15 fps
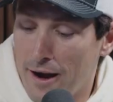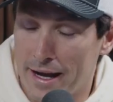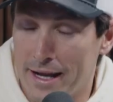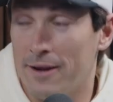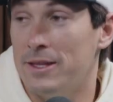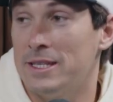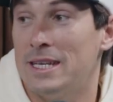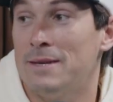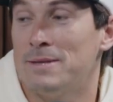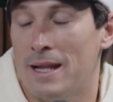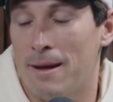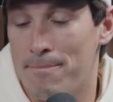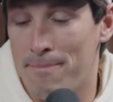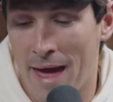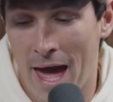right, here are the teams that
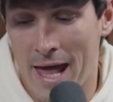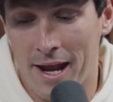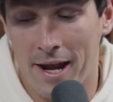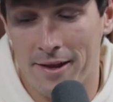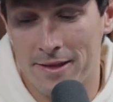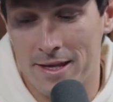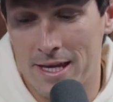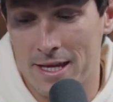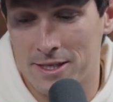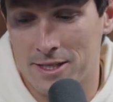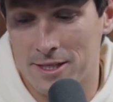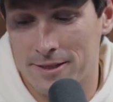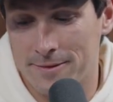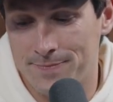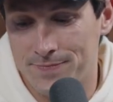I'm mad at on the
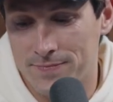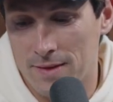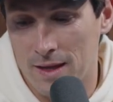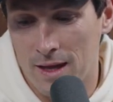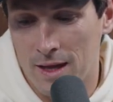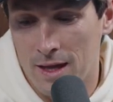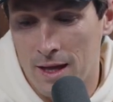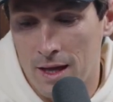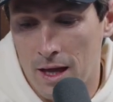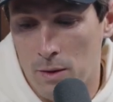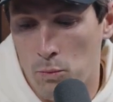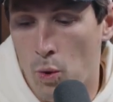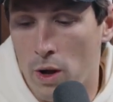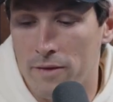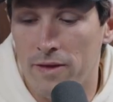East.
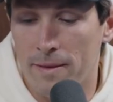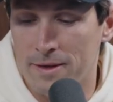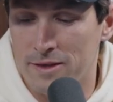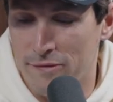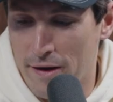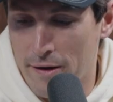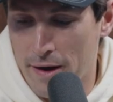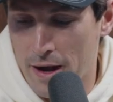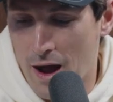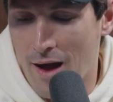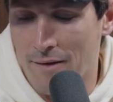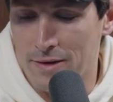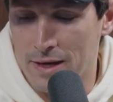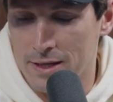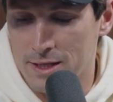One of them is very
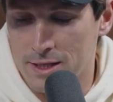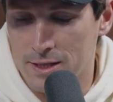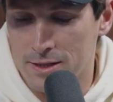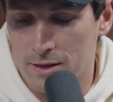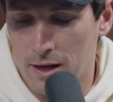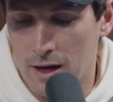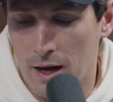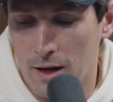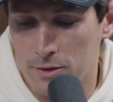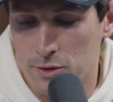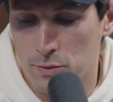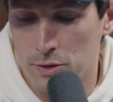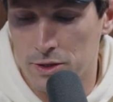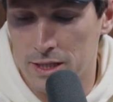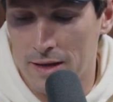obvious, so
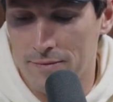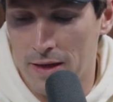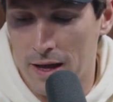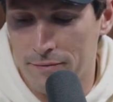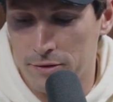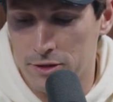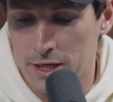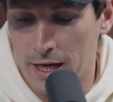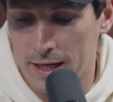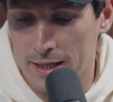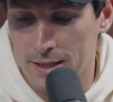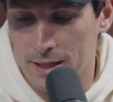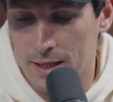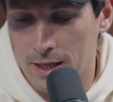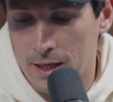we'll save that for a
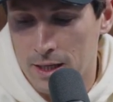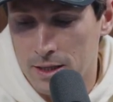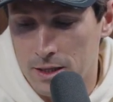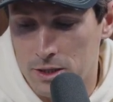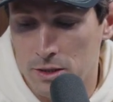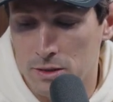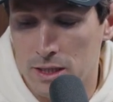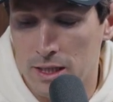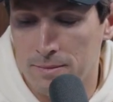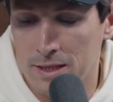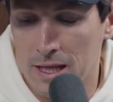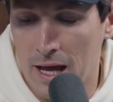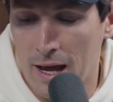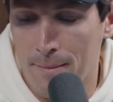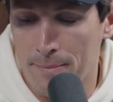second. The 2 teams
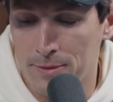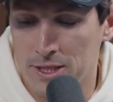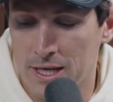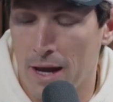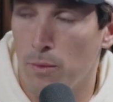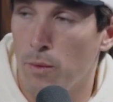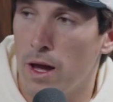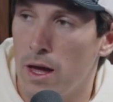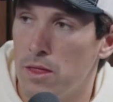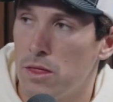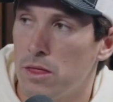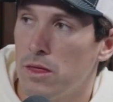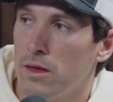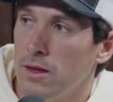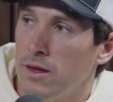that I'm upset
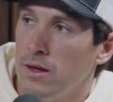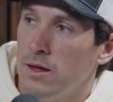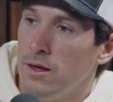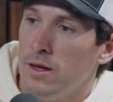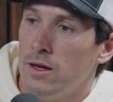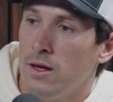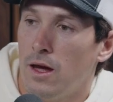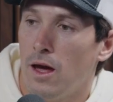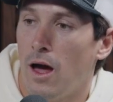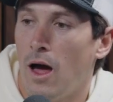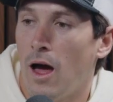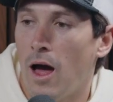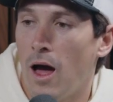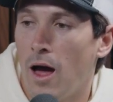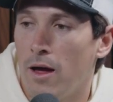with,
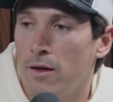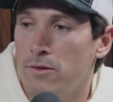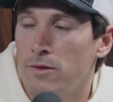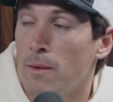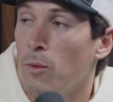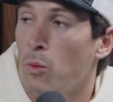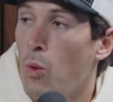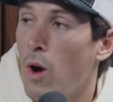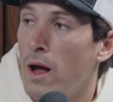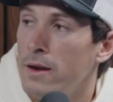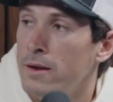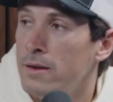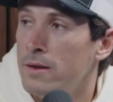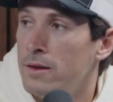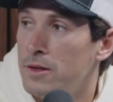number
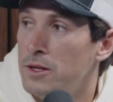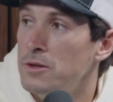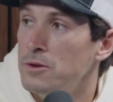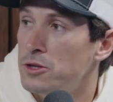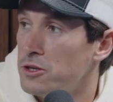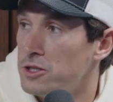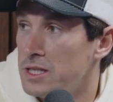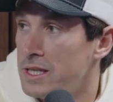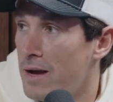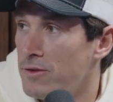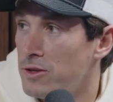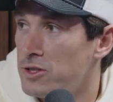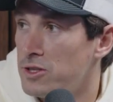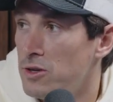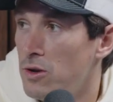1, the New Jersey
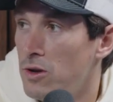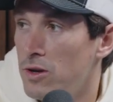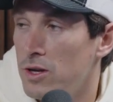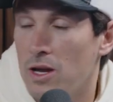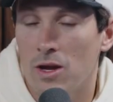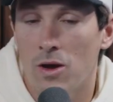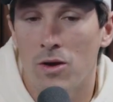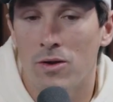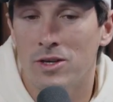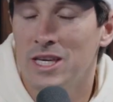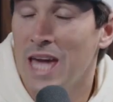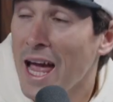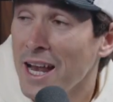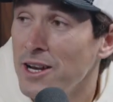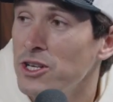Devils.
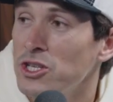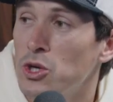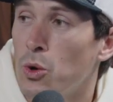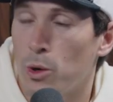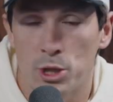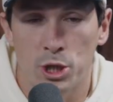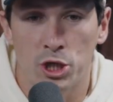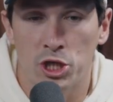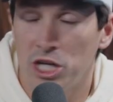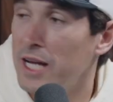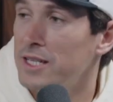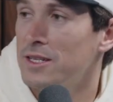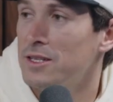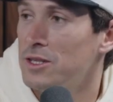Get your shit